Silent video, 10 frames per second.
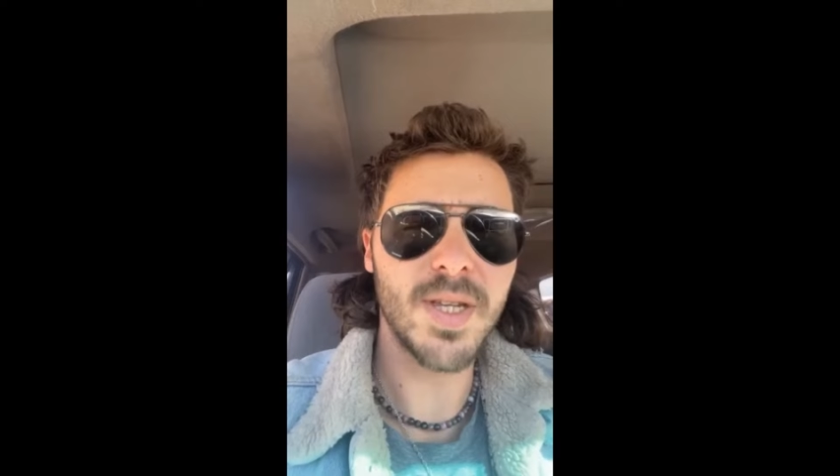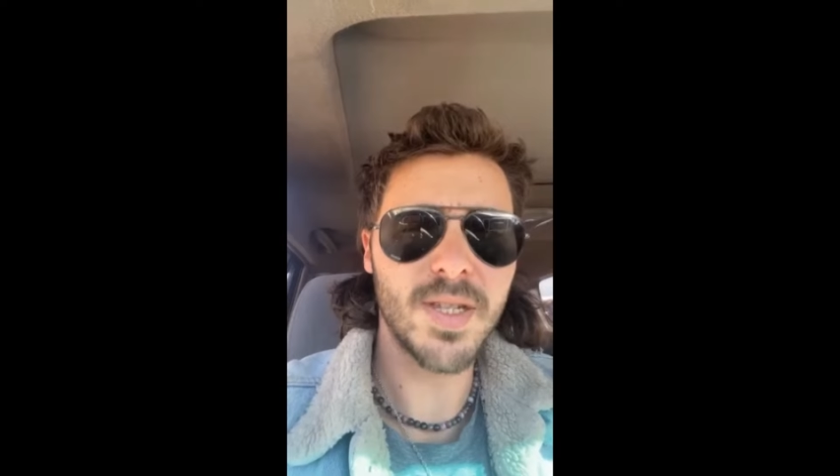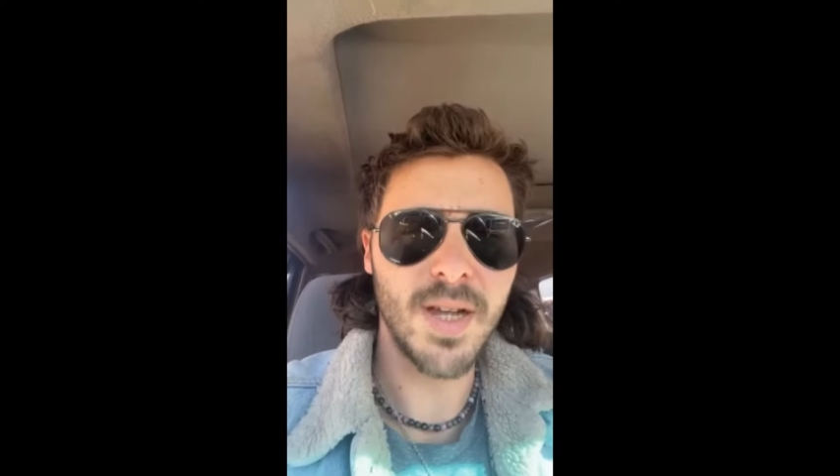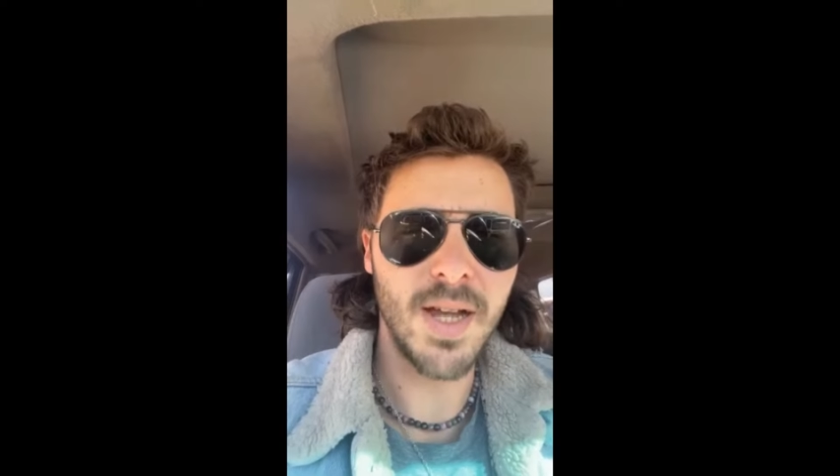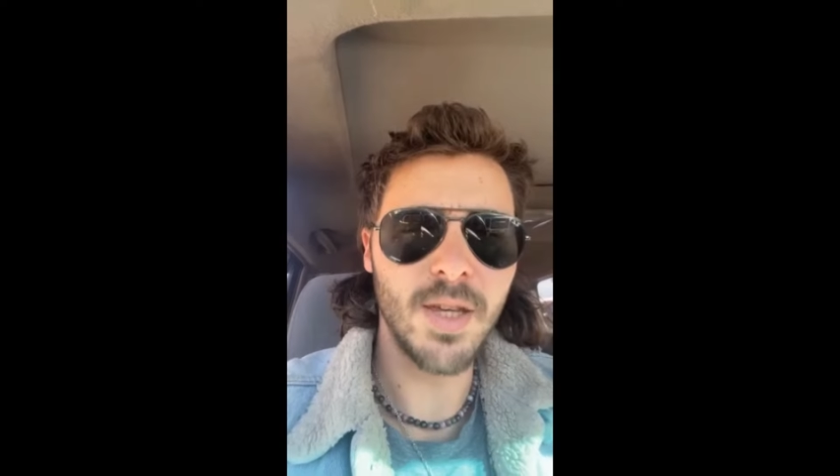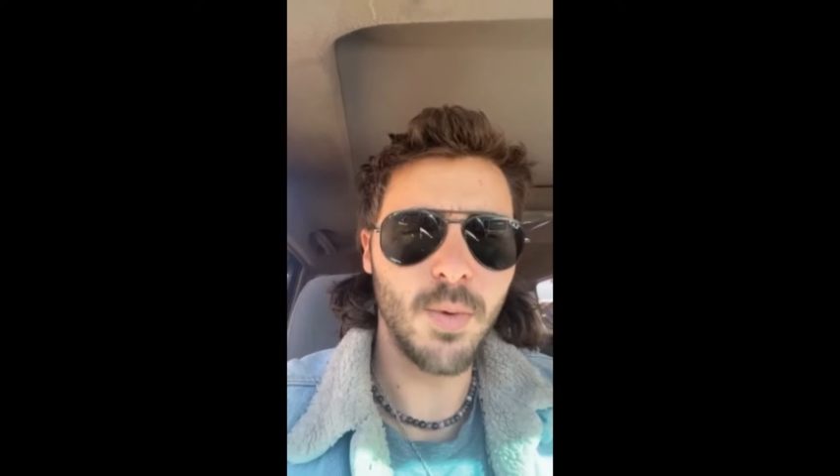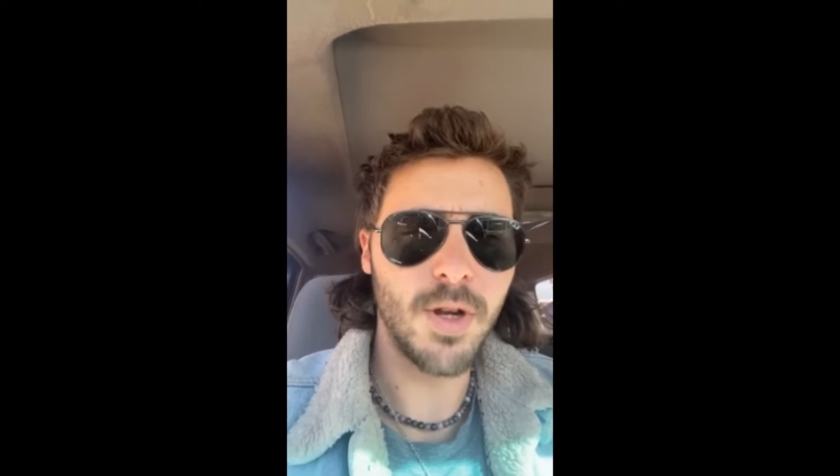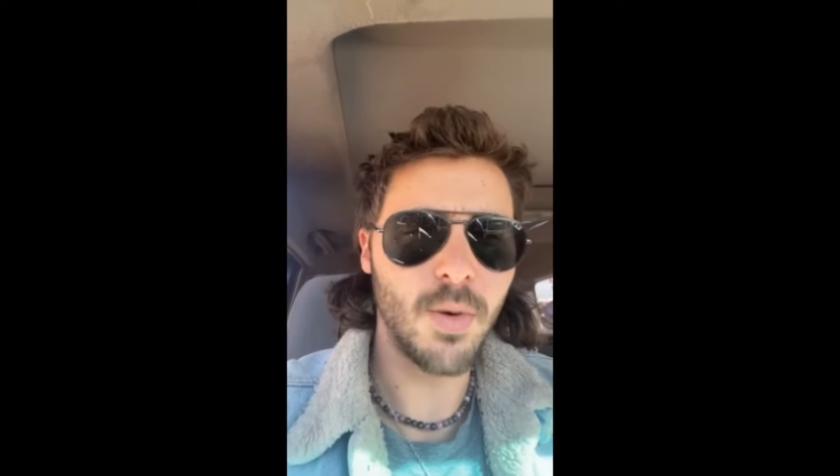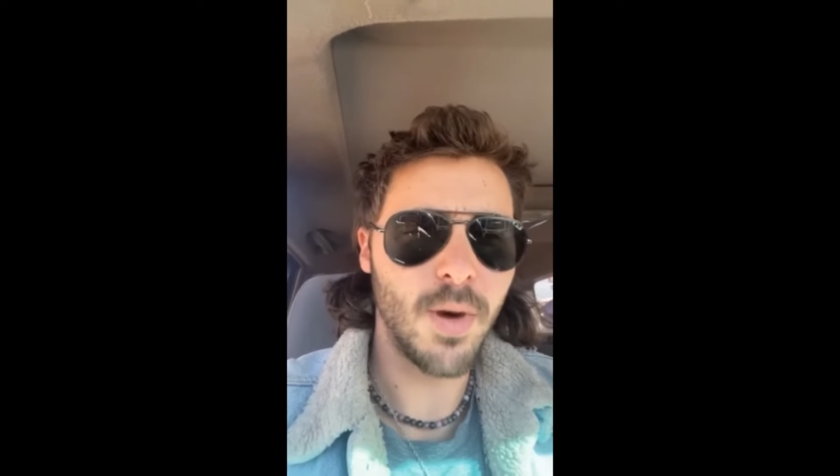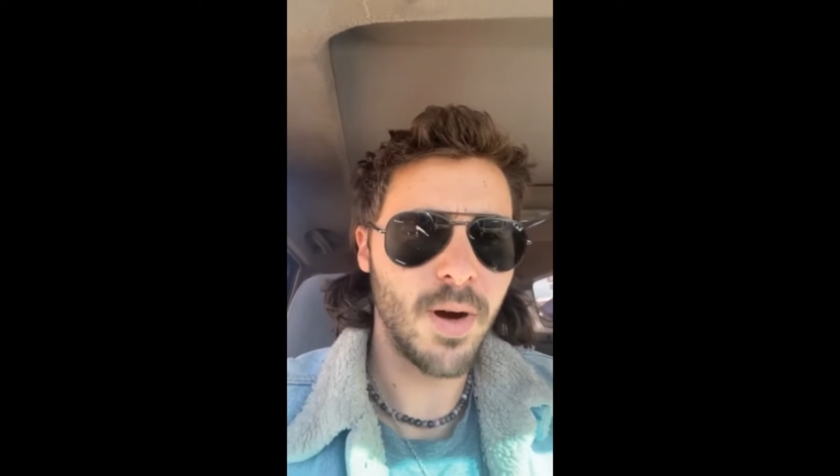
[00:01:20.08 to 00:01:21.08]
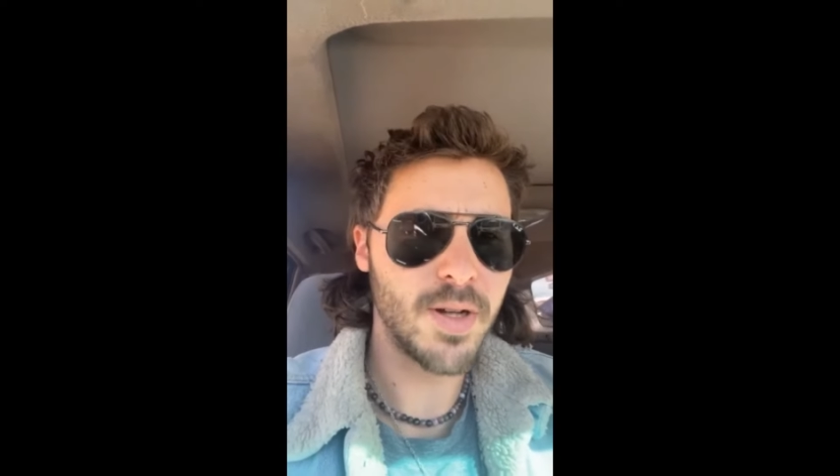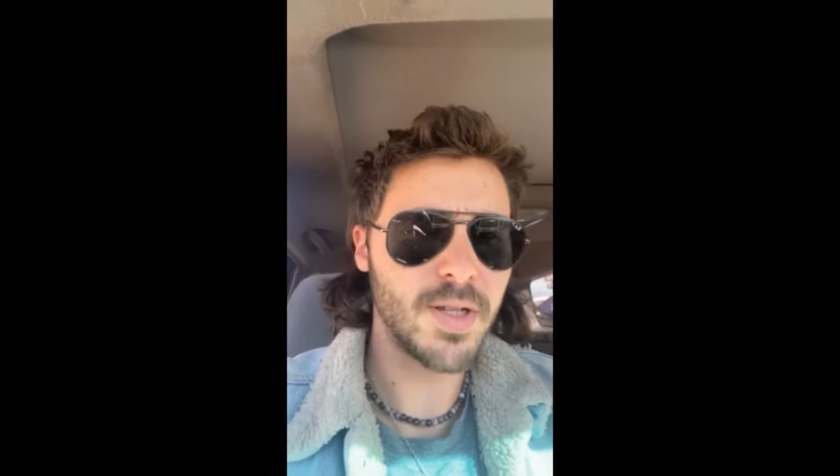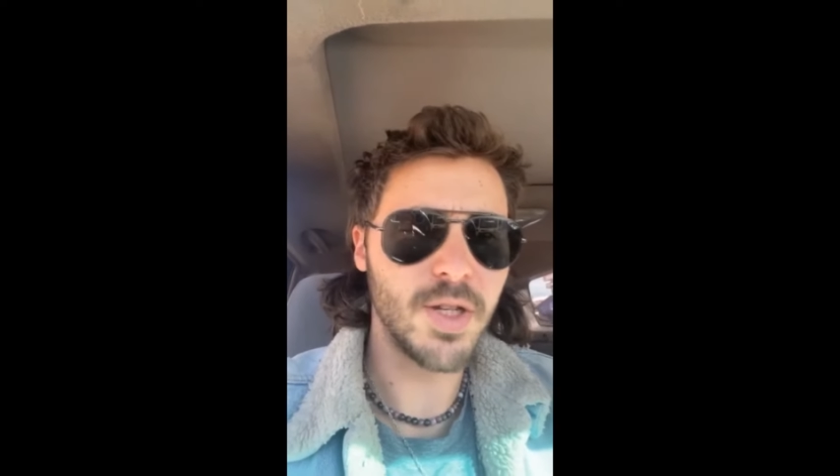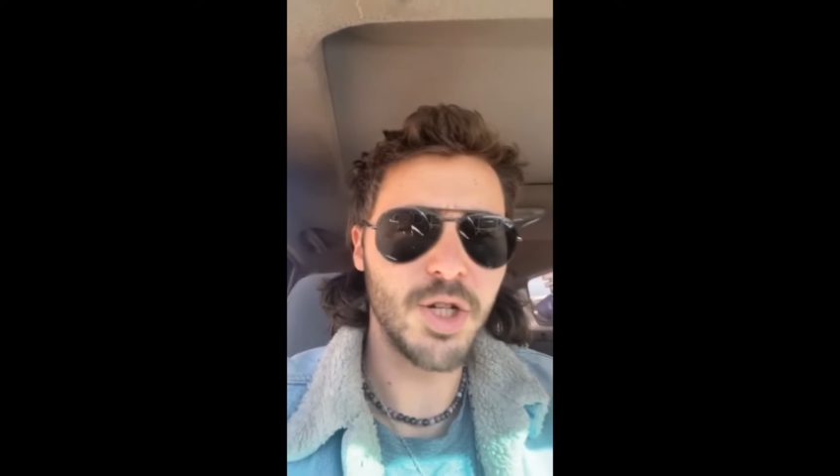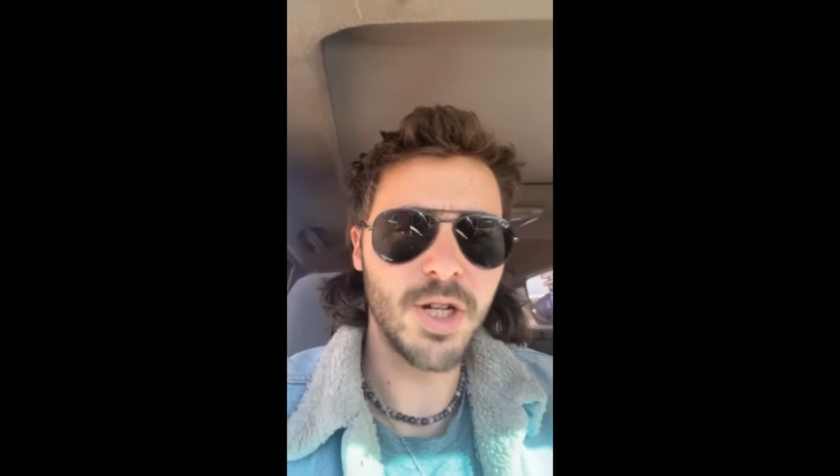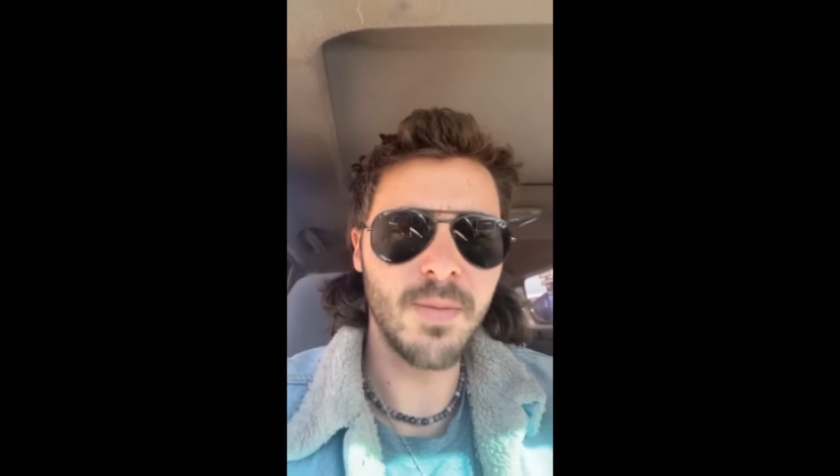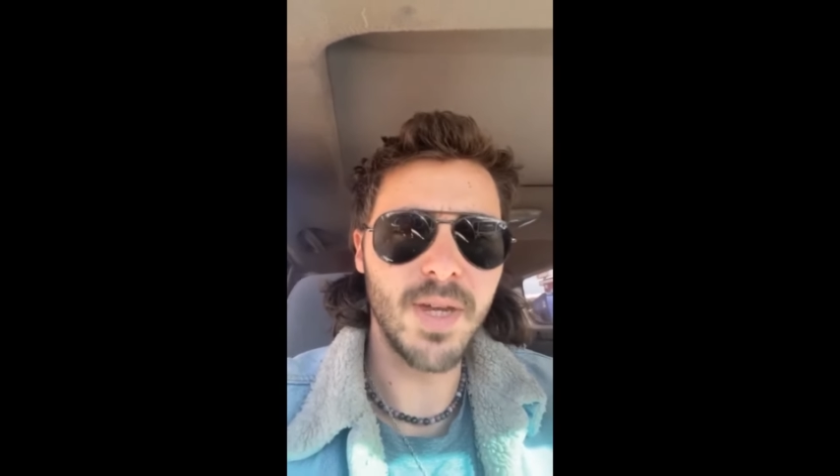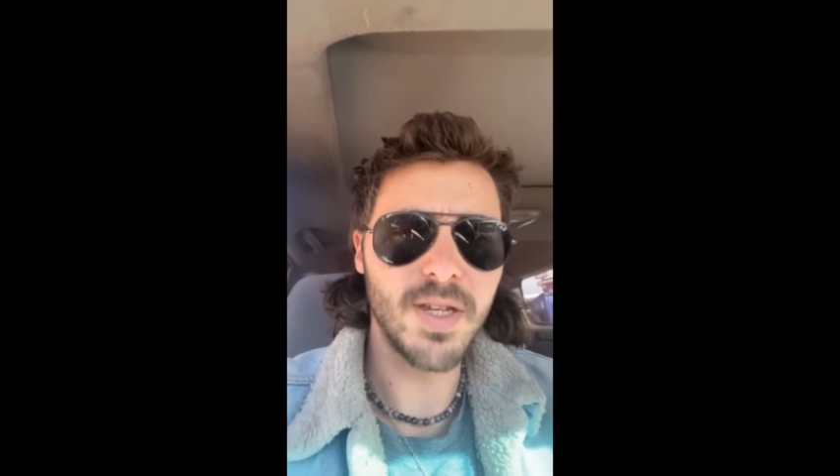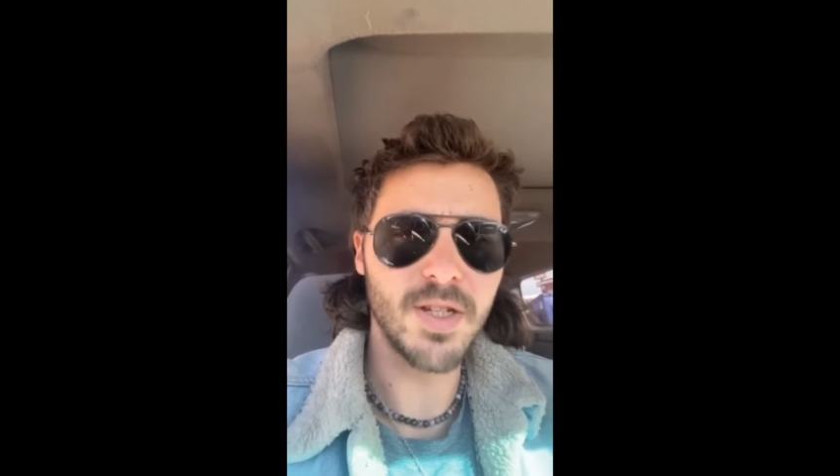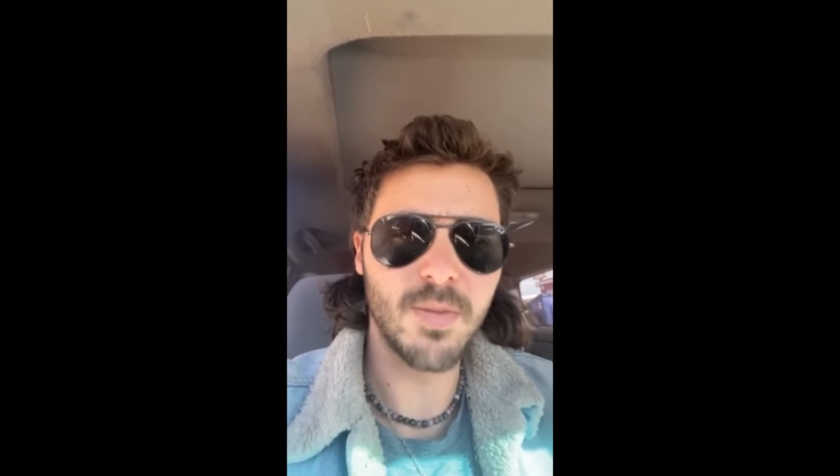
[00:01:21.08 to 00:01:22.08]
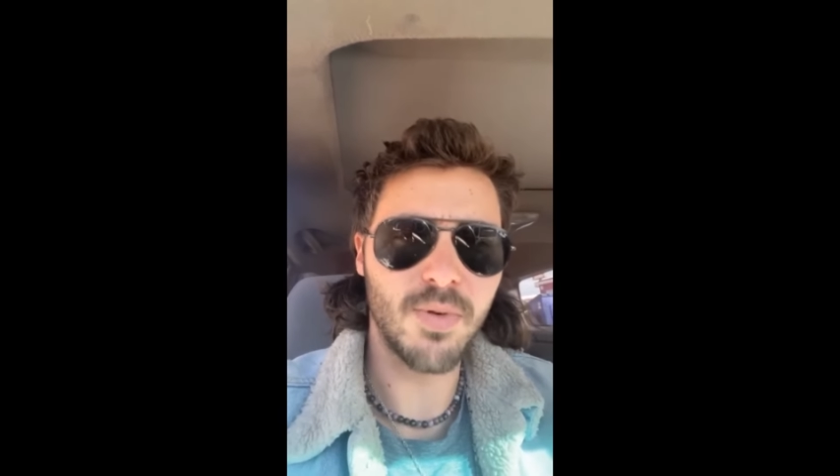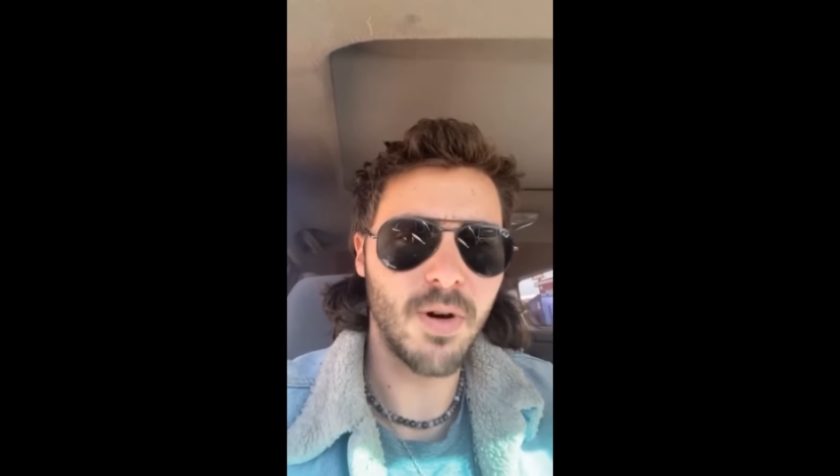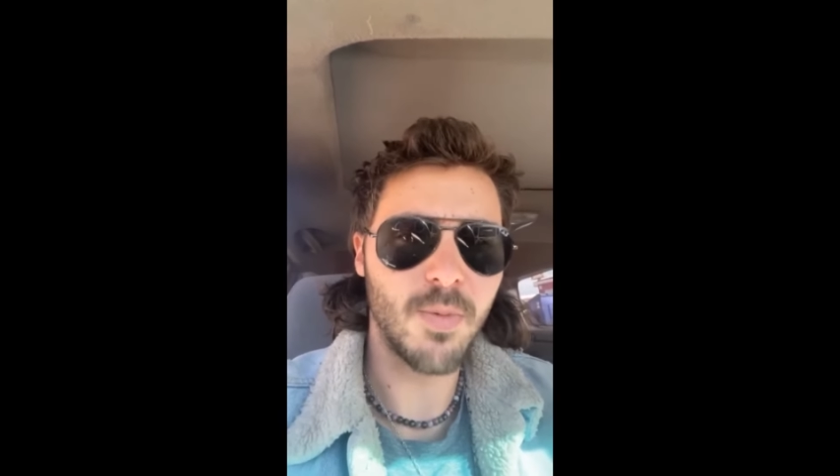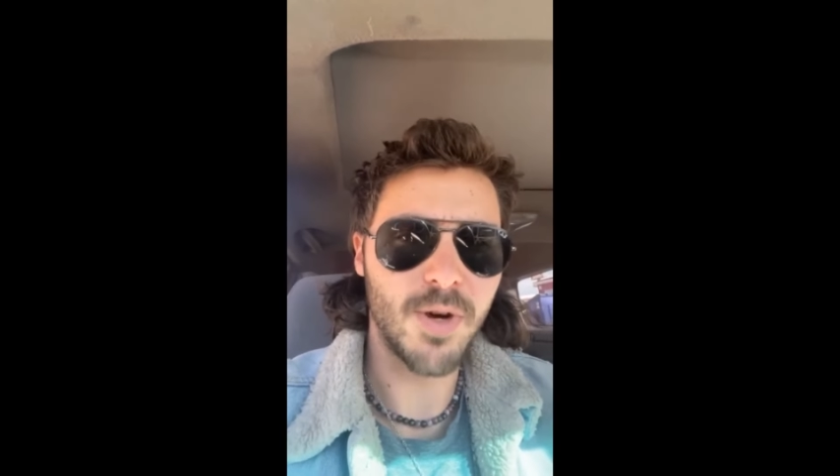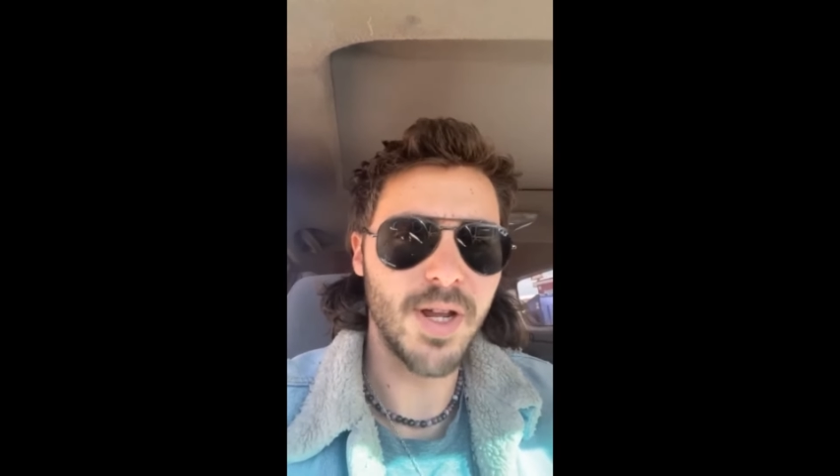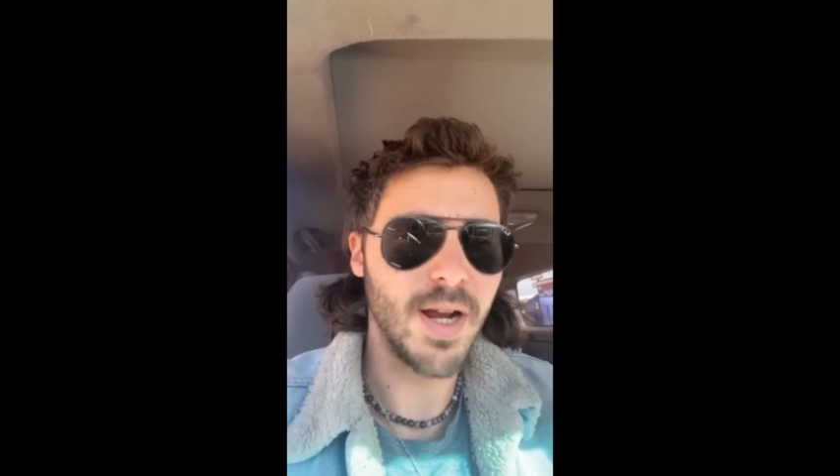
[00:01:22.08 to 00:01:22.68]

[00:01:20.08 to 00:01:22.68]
sign that what you're wearing to the gym isn't appropriate.